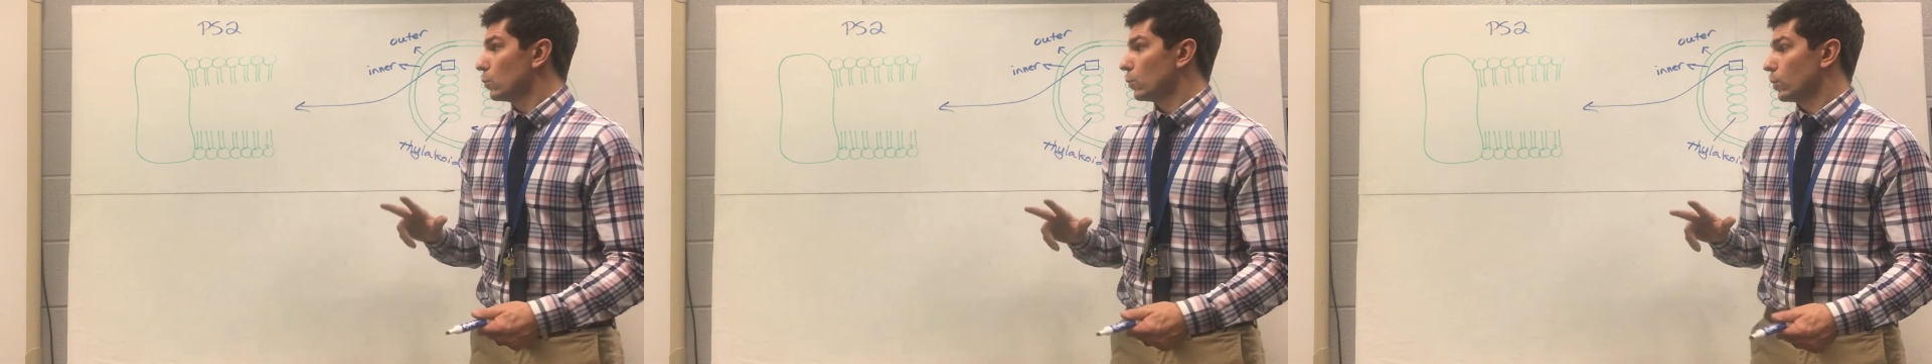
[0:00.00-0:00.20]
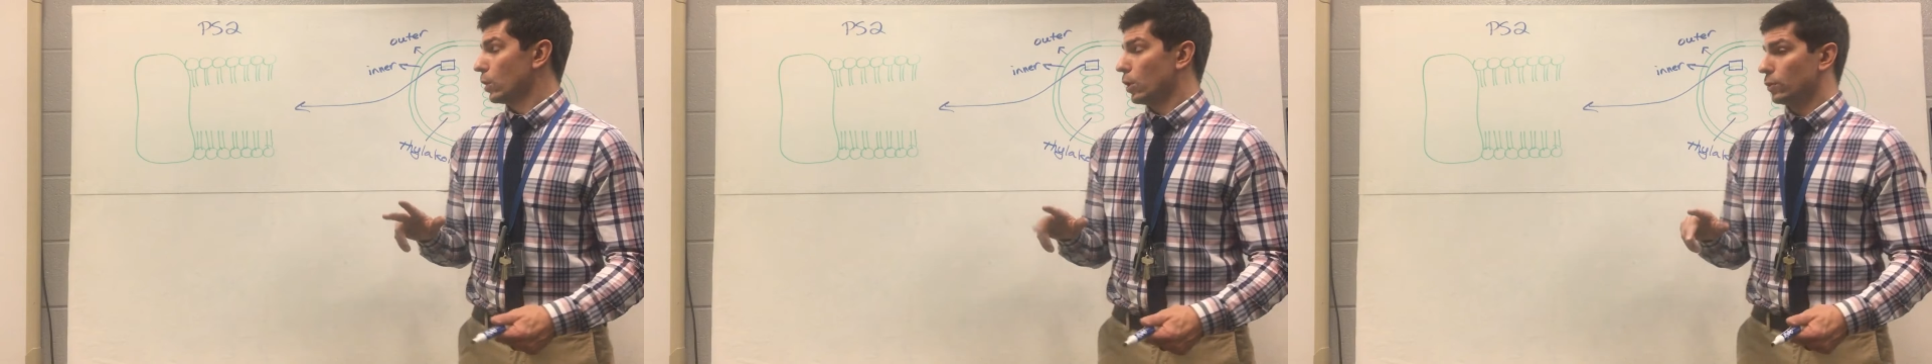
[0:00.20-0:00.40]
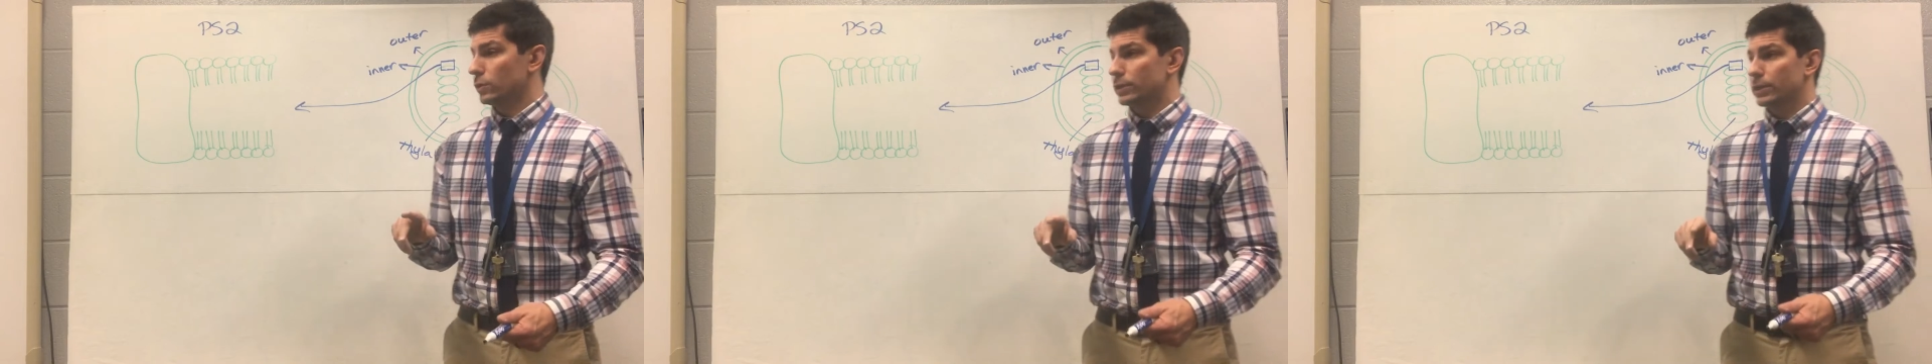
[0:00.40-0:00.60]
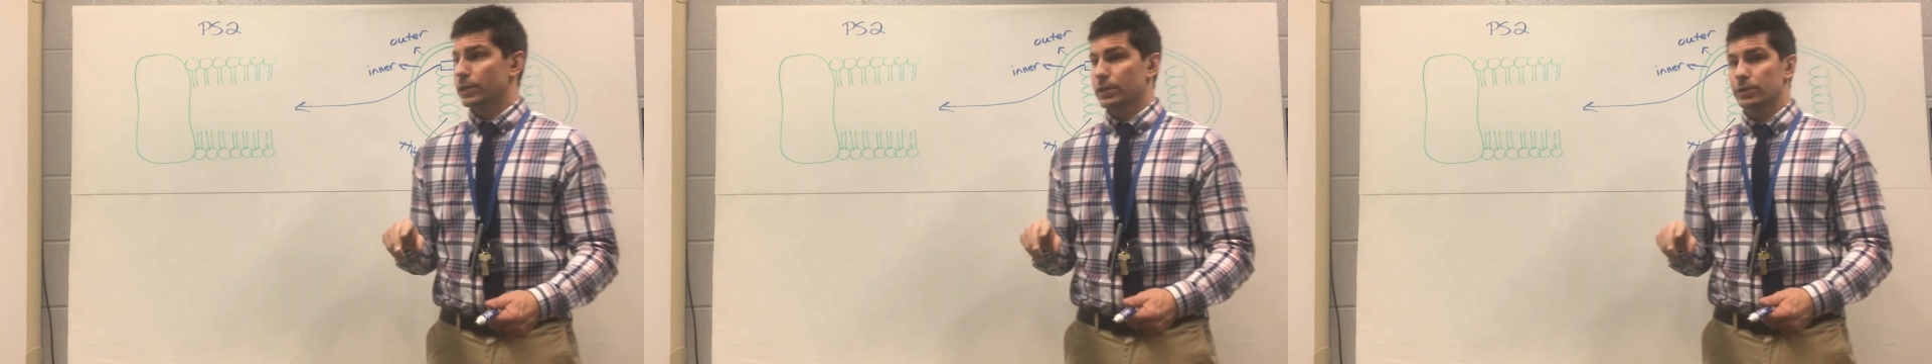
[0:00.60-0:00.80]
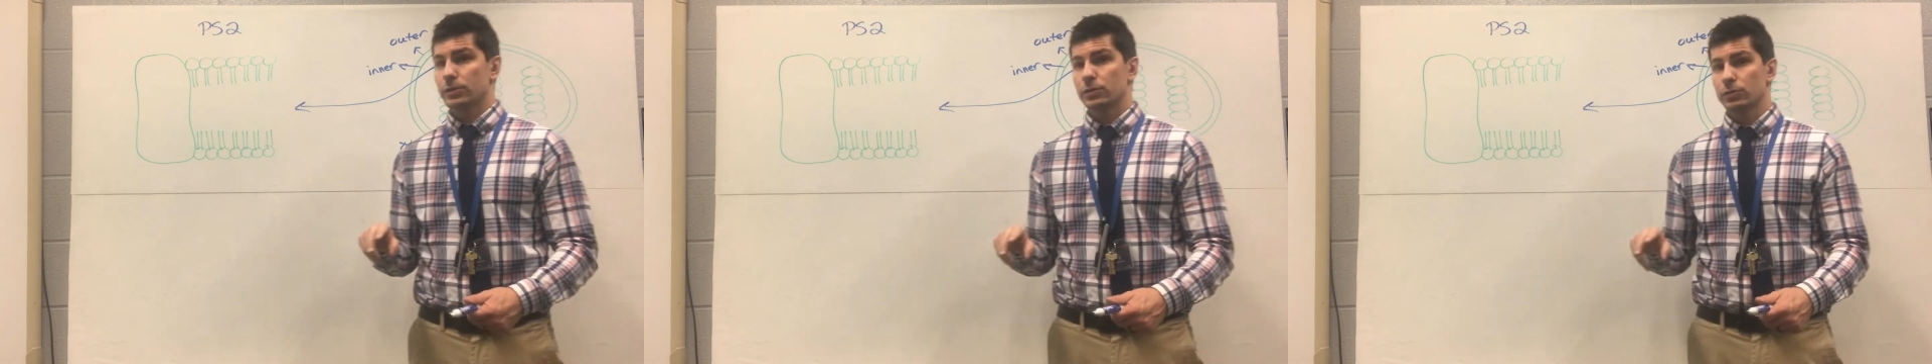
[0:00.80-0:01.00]
We're only
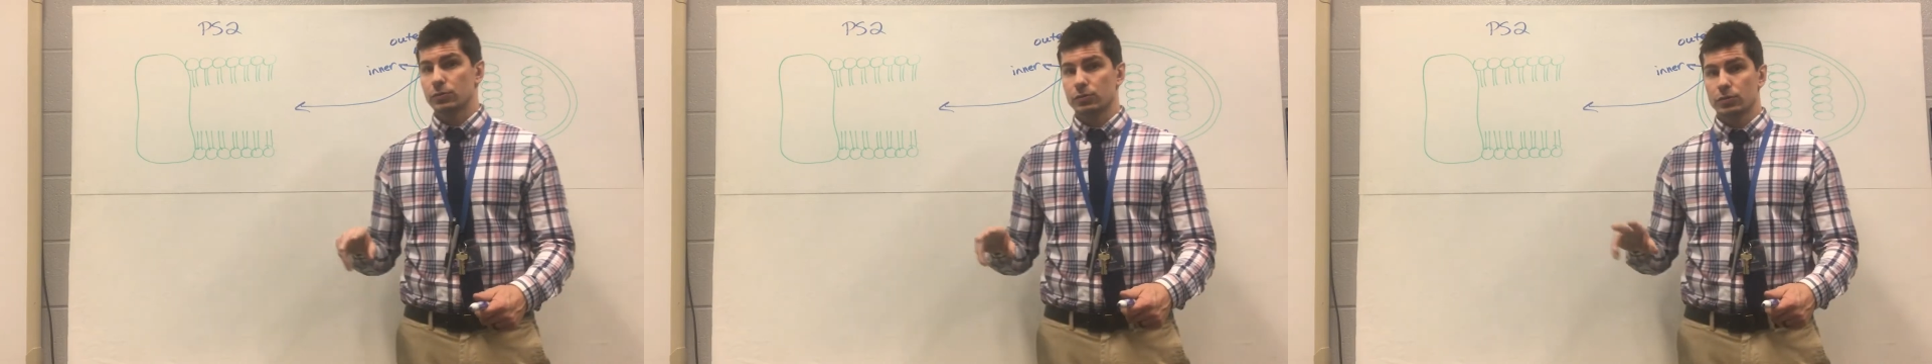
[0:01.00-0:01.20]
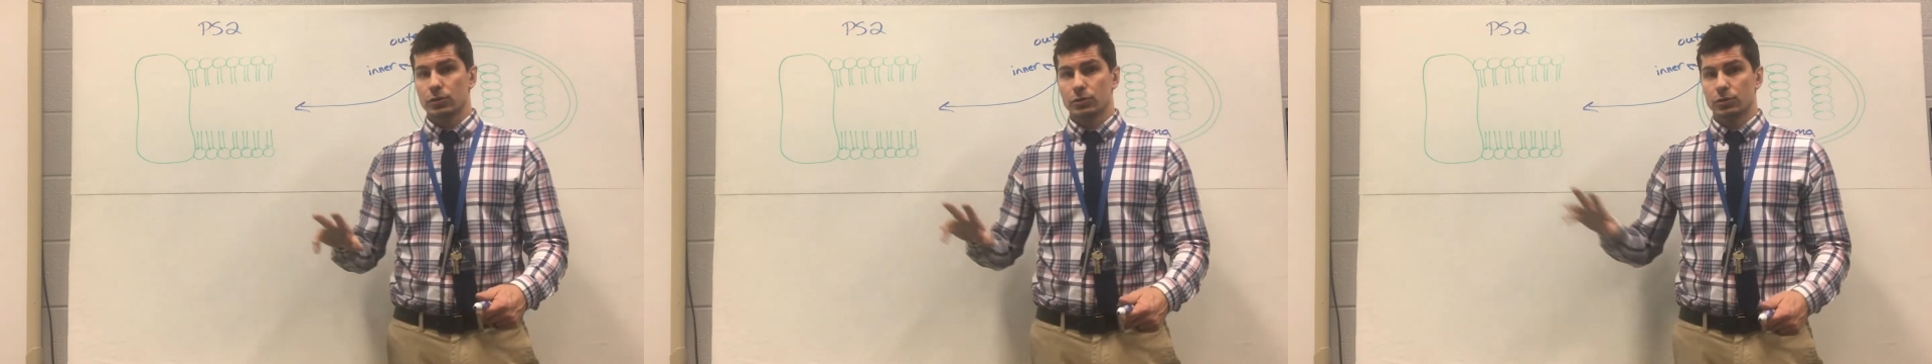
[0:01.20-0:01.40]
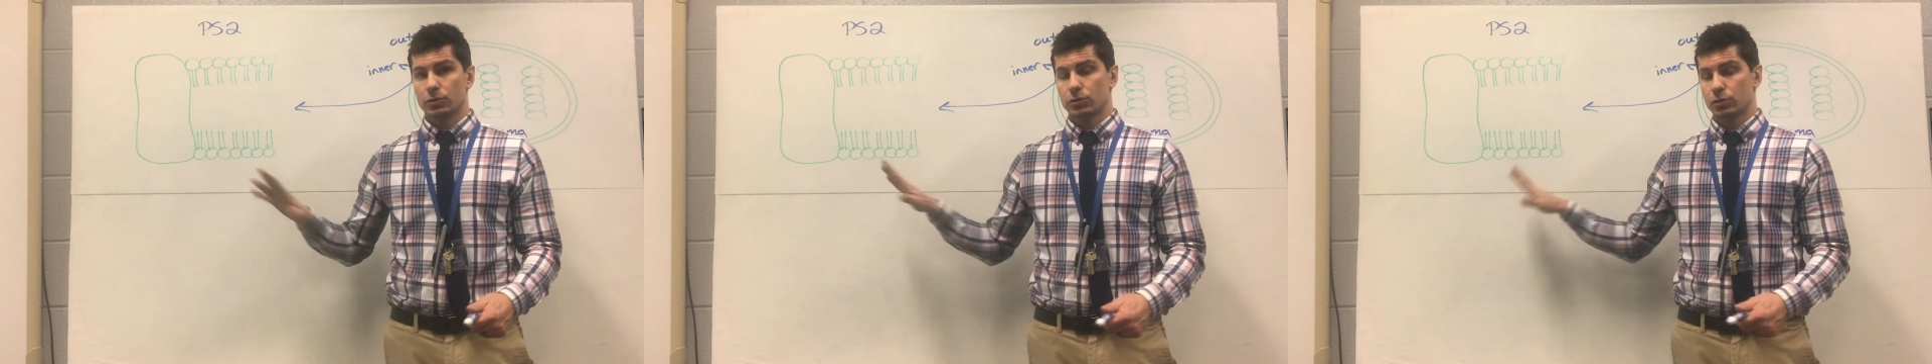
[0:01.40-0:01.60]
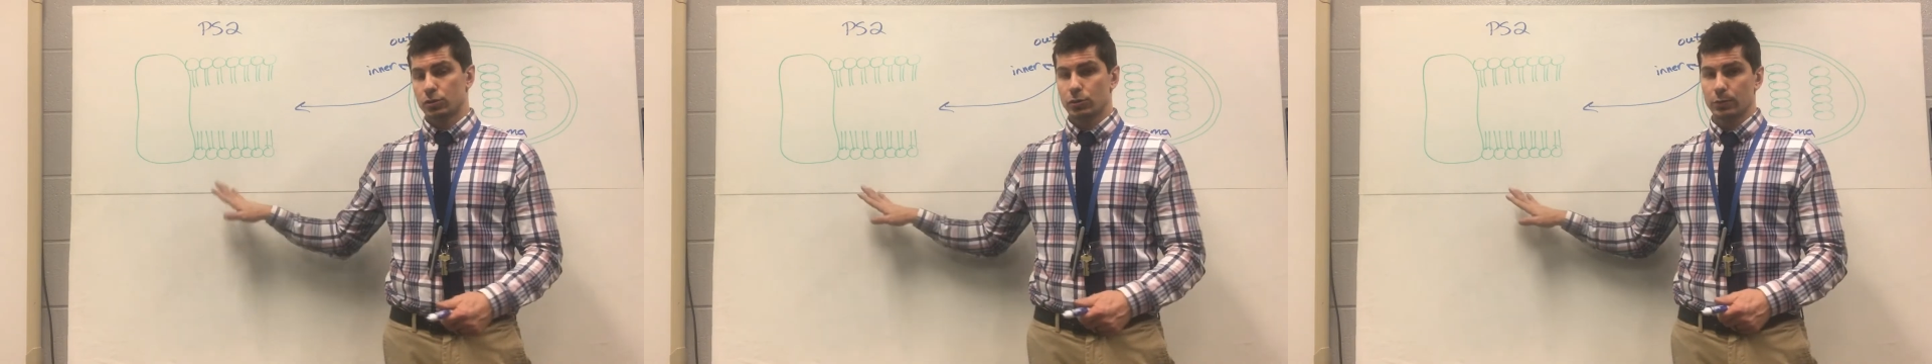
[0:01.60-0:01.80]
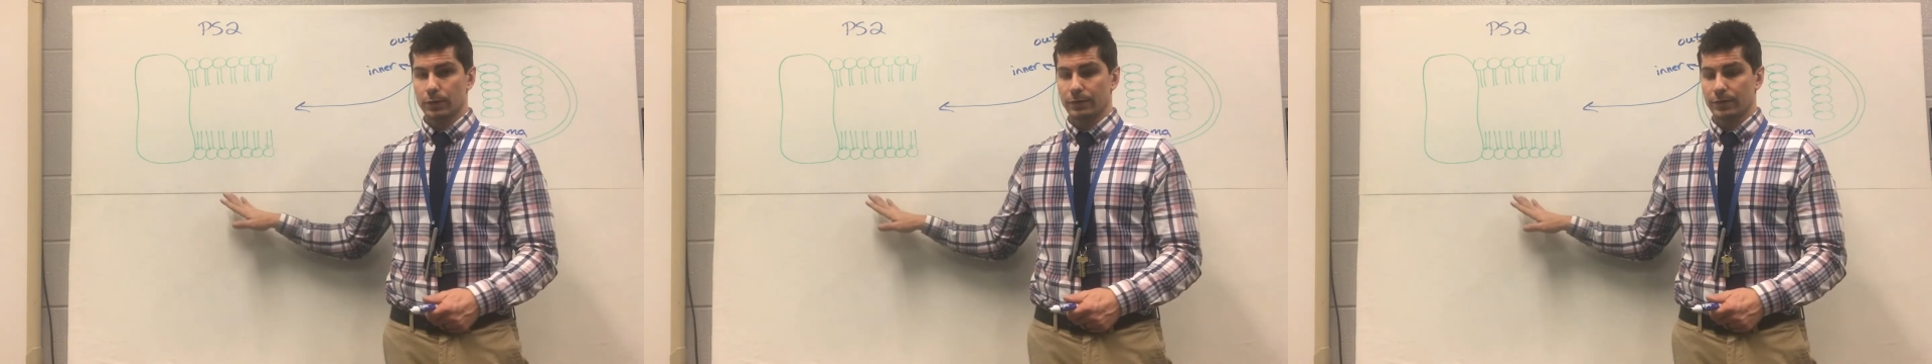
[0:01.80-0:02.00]
going to use two